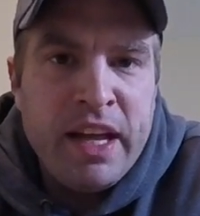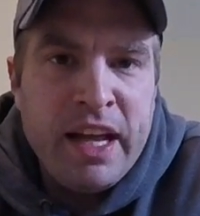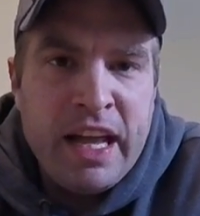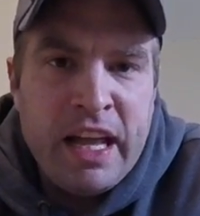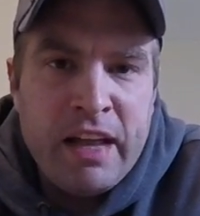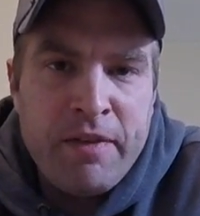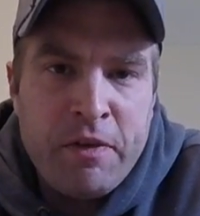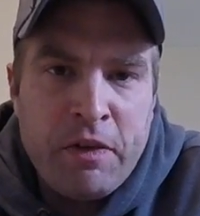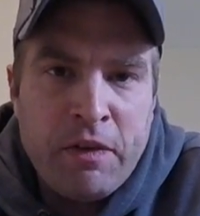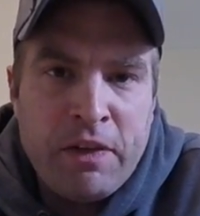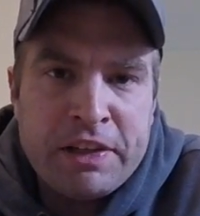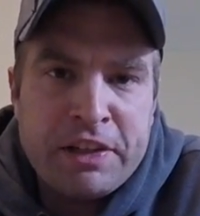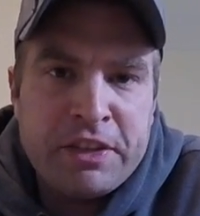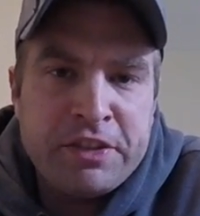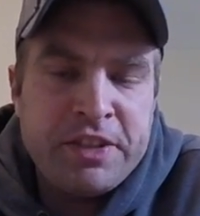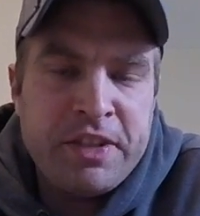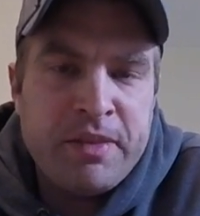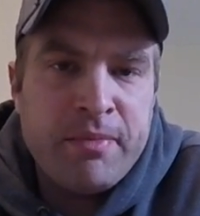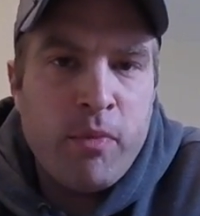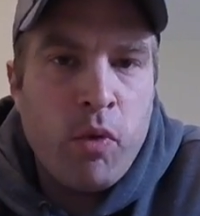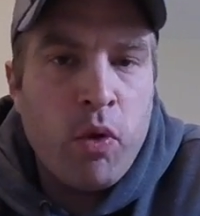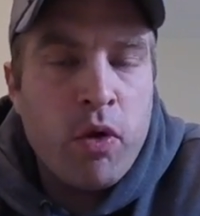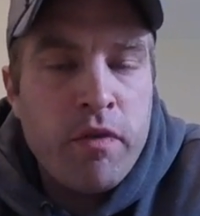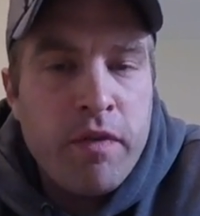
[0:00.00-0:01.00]
If you'd like to see
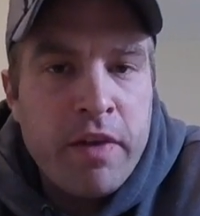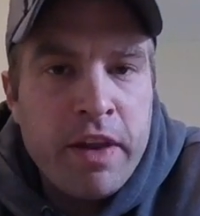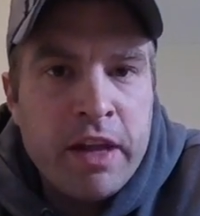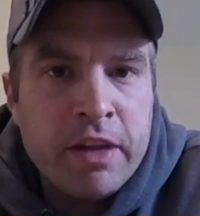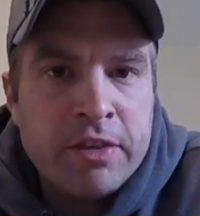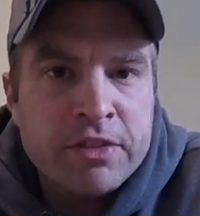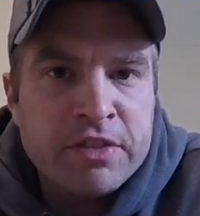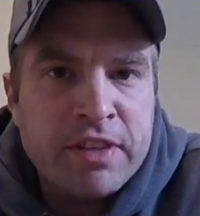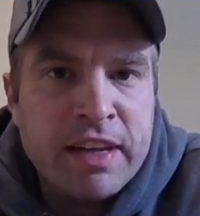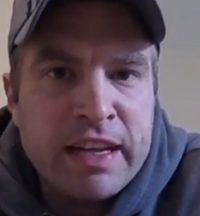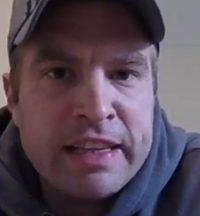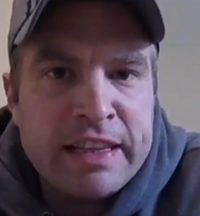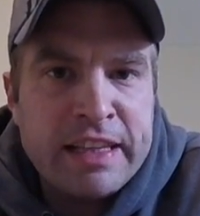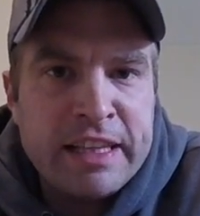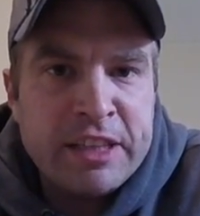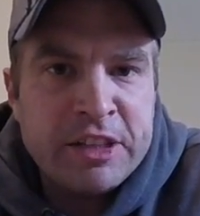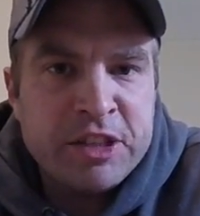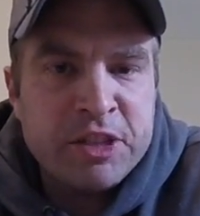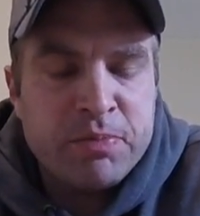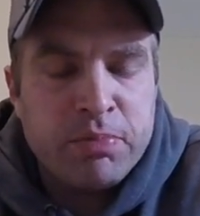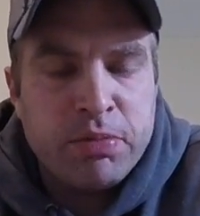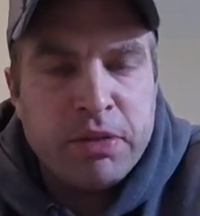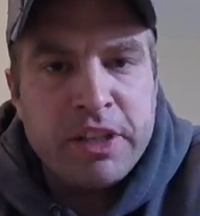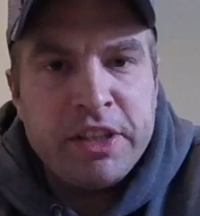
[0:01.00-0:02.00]
more videos like
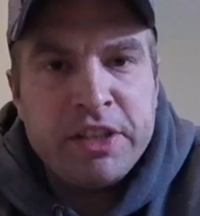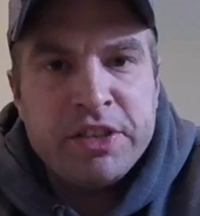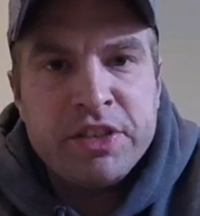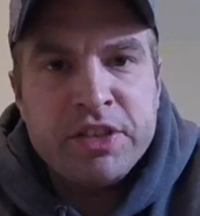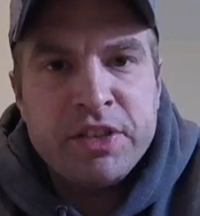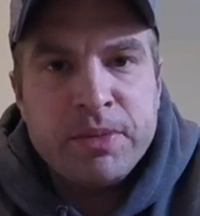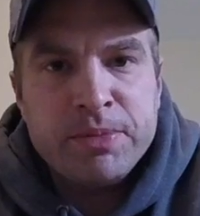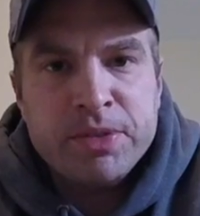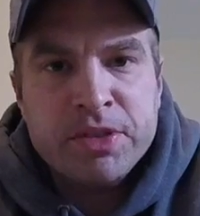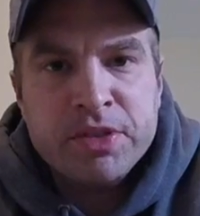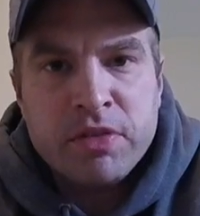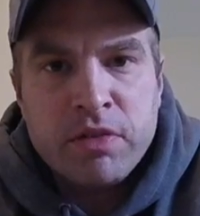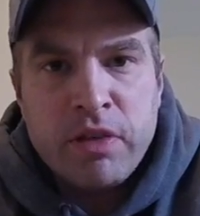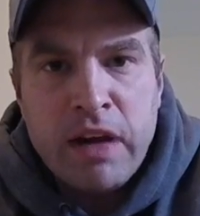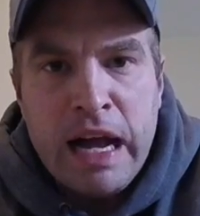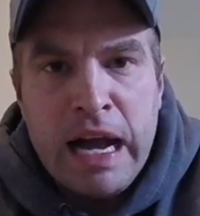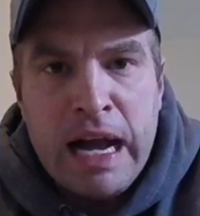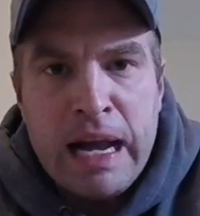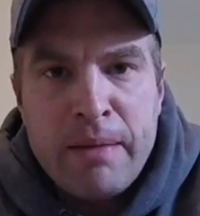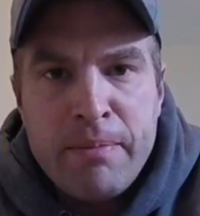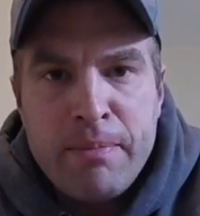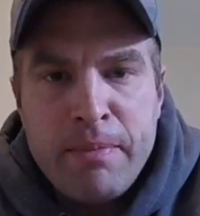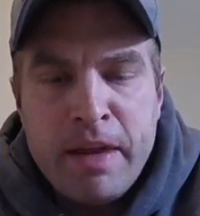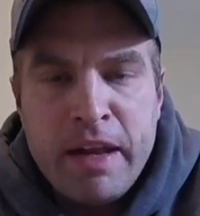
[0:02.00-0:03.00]
this, please
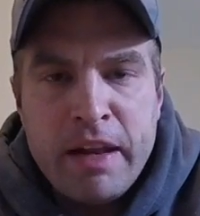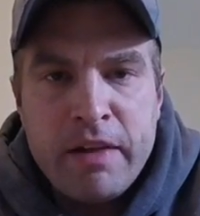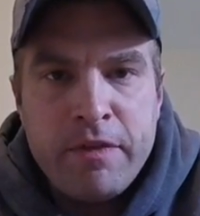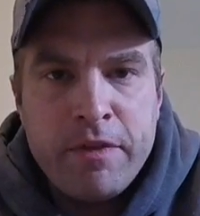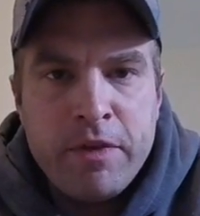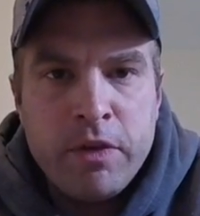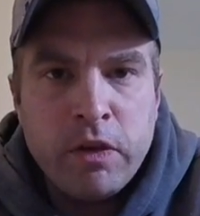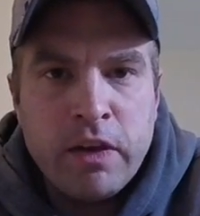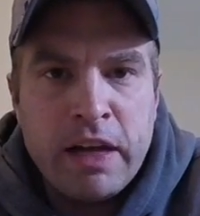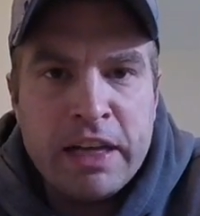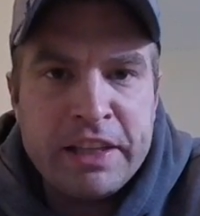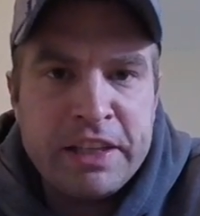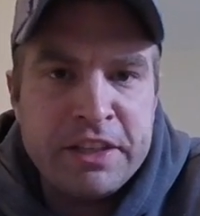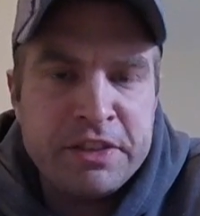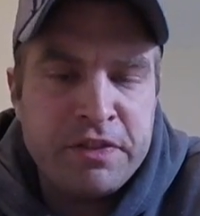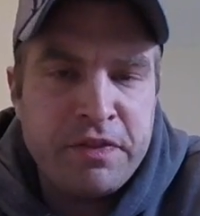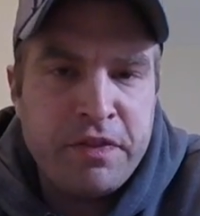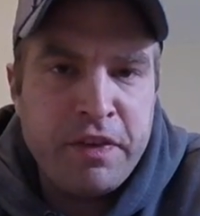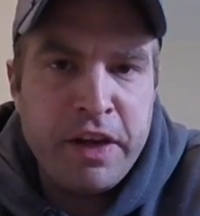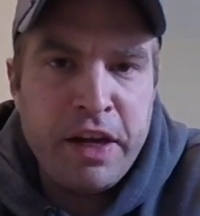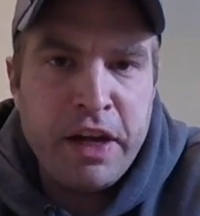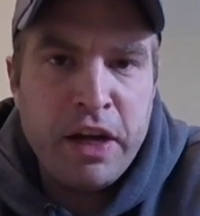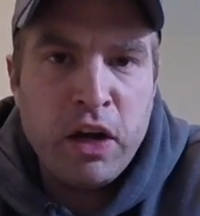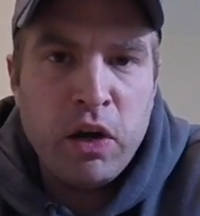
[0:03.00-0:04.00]
subscribe, and if you like this
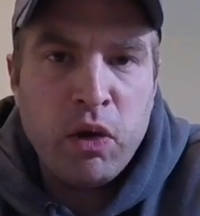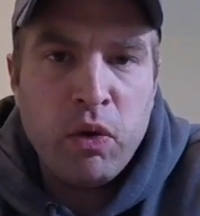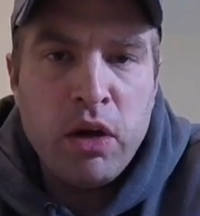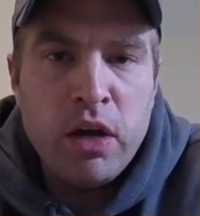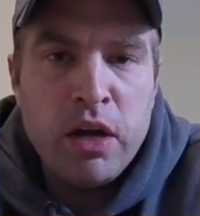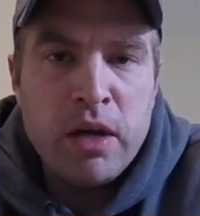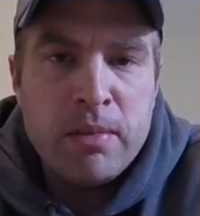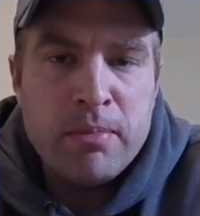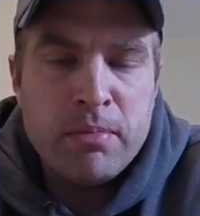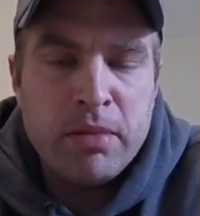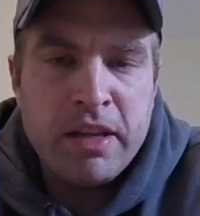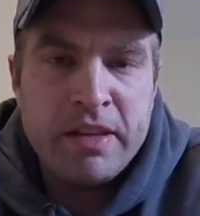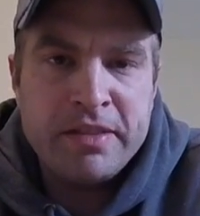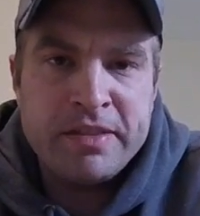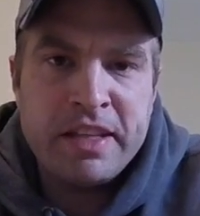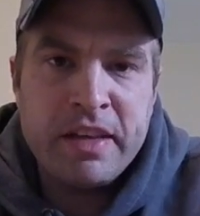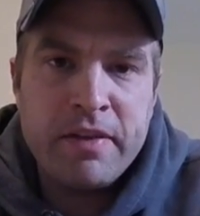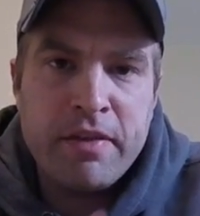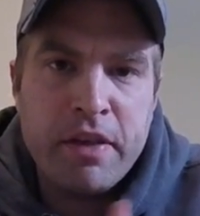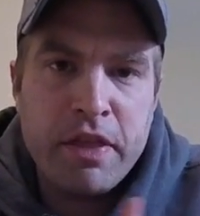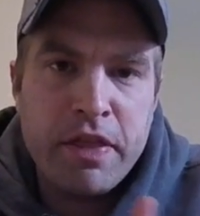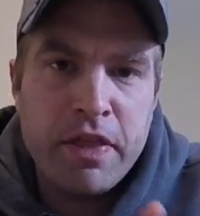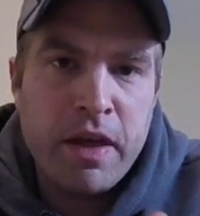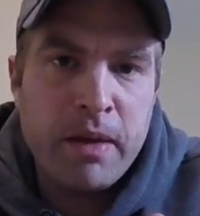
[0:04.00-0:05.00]
video, please give
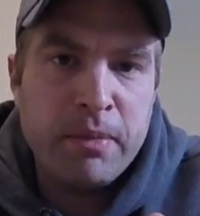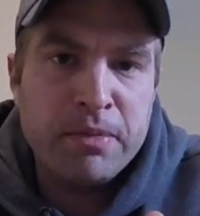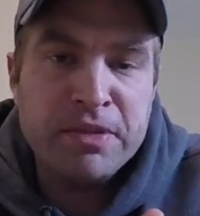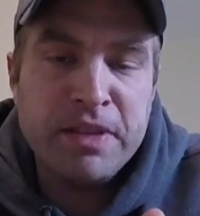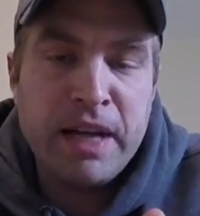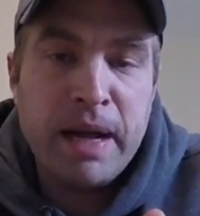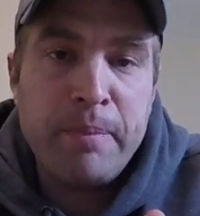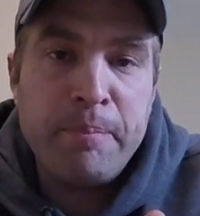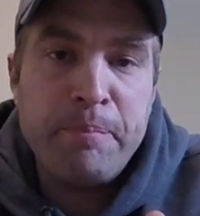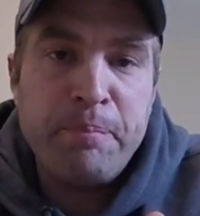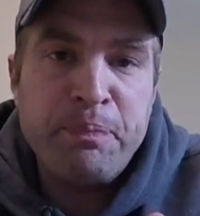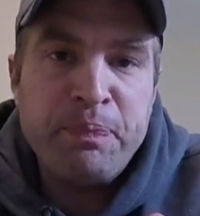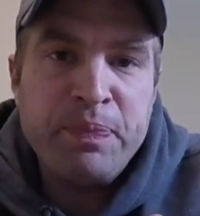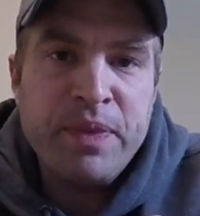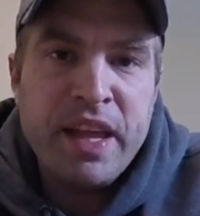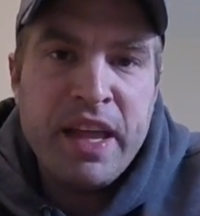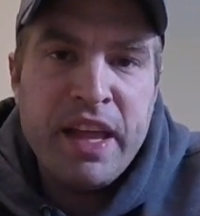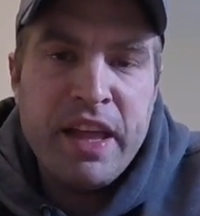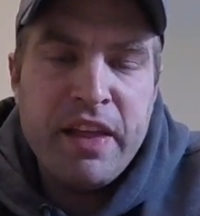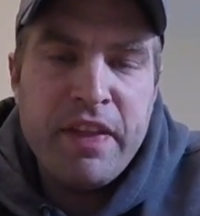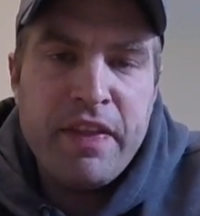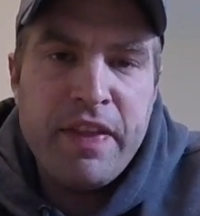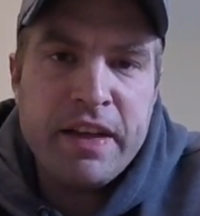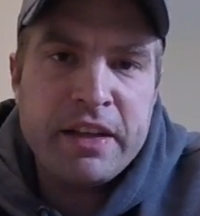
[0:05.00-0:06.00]
it a thumbs up.
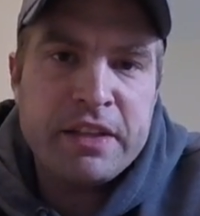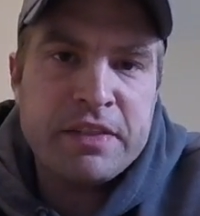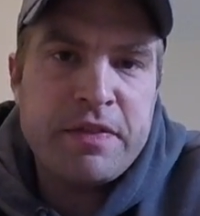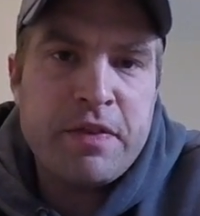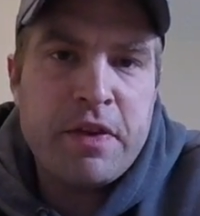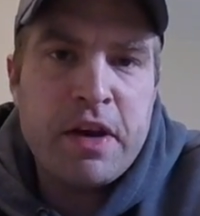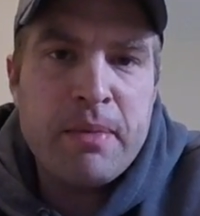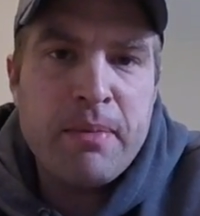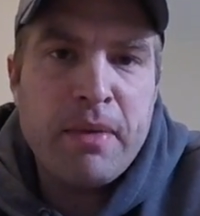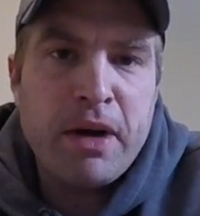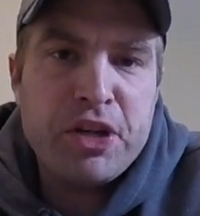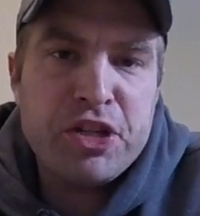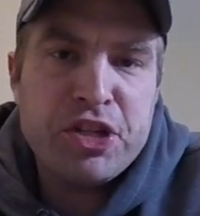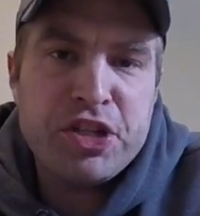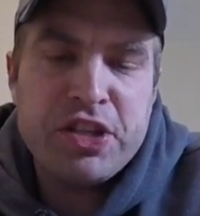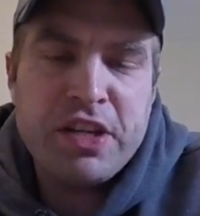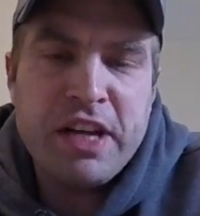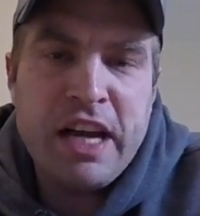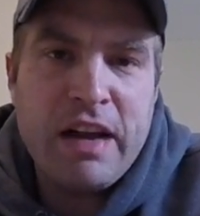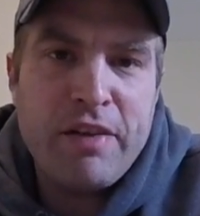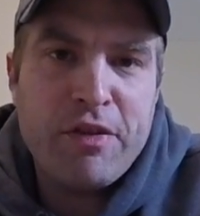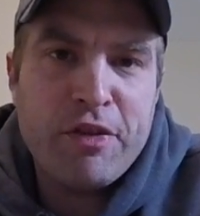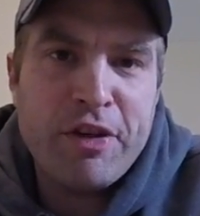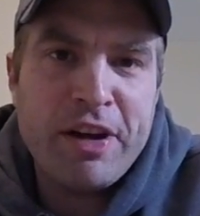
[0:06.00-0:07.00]
Thanks very much,
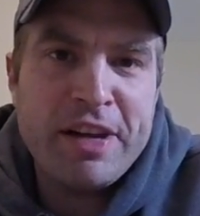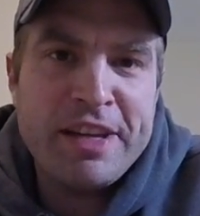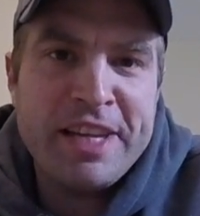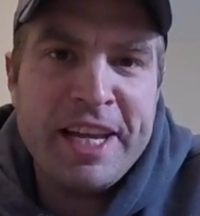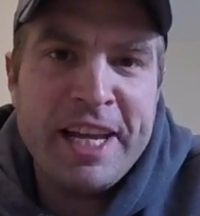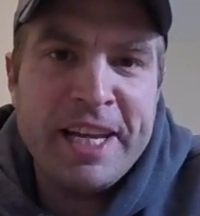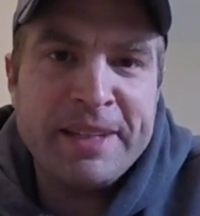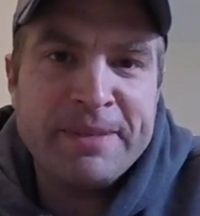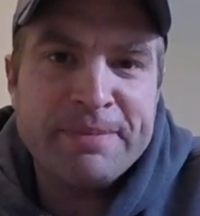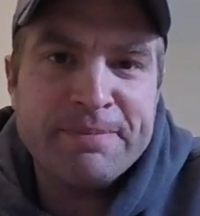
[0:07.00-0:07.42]
and have a great day.